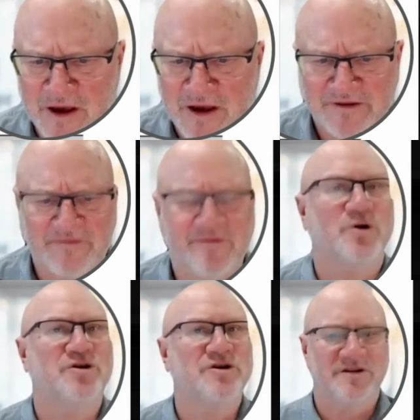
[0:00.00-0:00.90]
So if you're
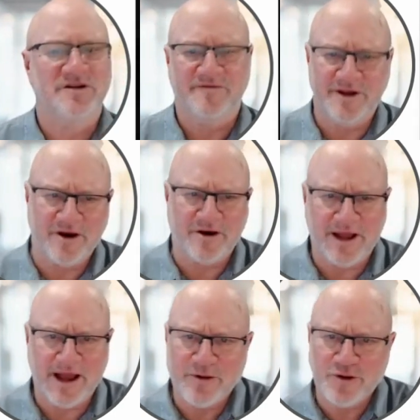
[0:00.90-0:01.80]
watching this video
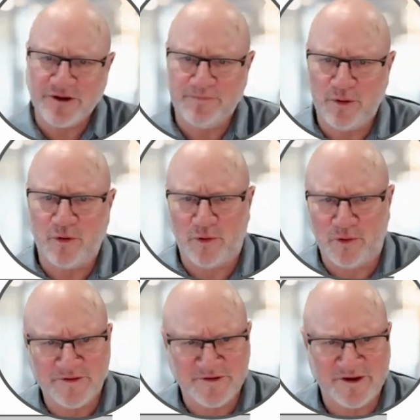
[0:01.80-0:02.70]
now, just
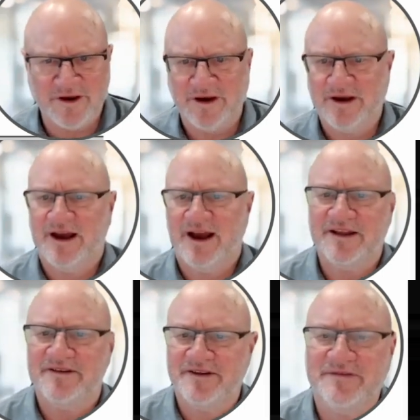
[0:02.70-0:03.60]
pause
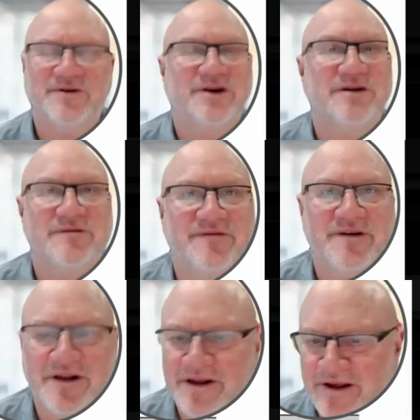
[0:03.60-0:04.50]
and see if you can
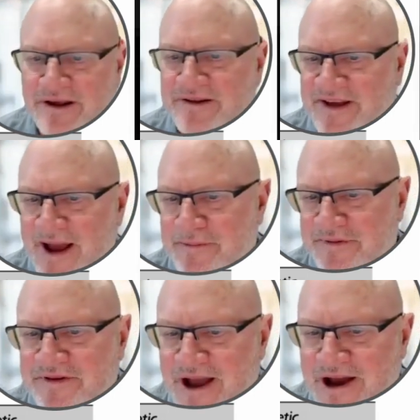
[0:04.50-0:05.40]
fill in these
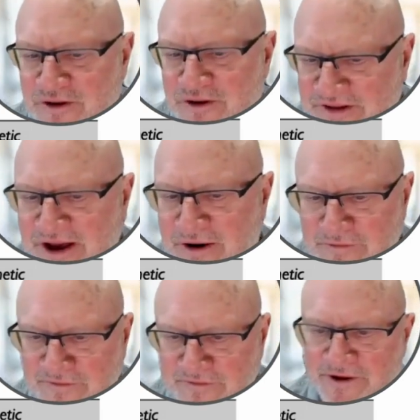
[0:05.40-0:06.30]
gaps now yourself